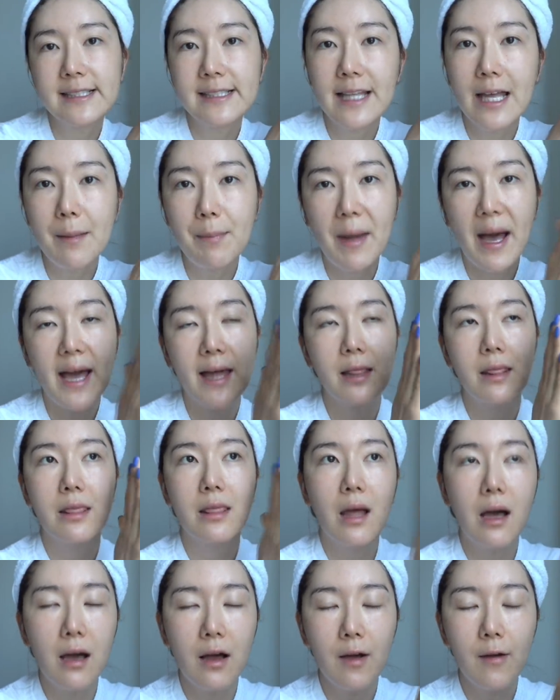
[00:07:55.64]
step, I
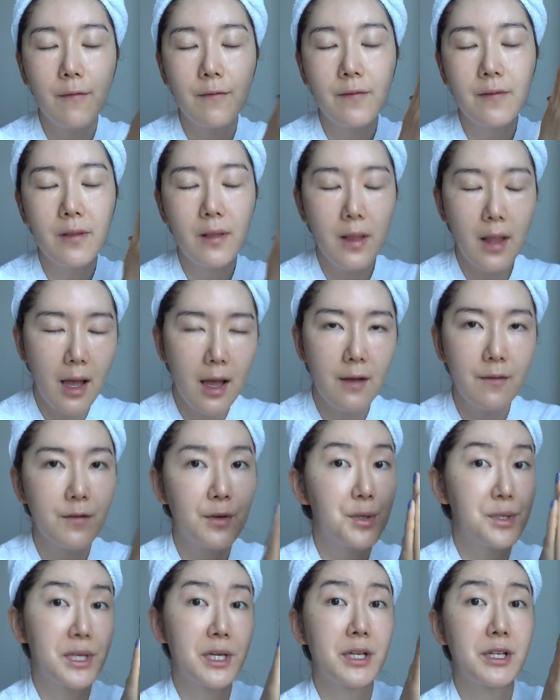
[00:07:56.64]
love
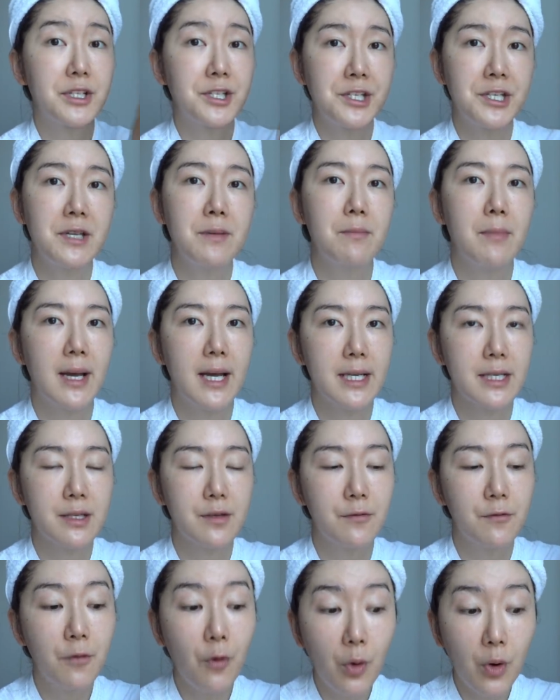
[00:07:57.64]
using a sheet mask
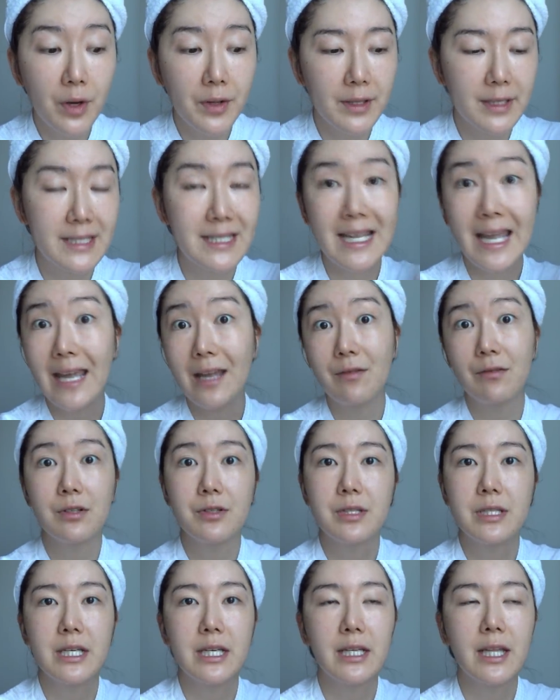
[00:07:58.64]
for the day
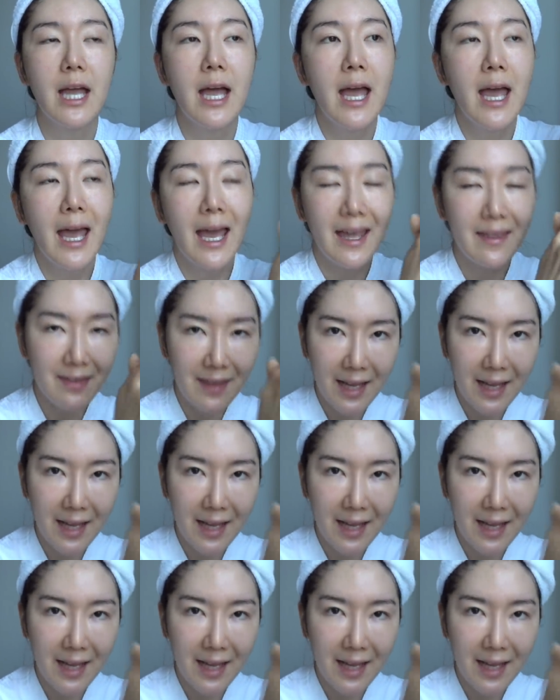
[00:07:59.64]
routine. At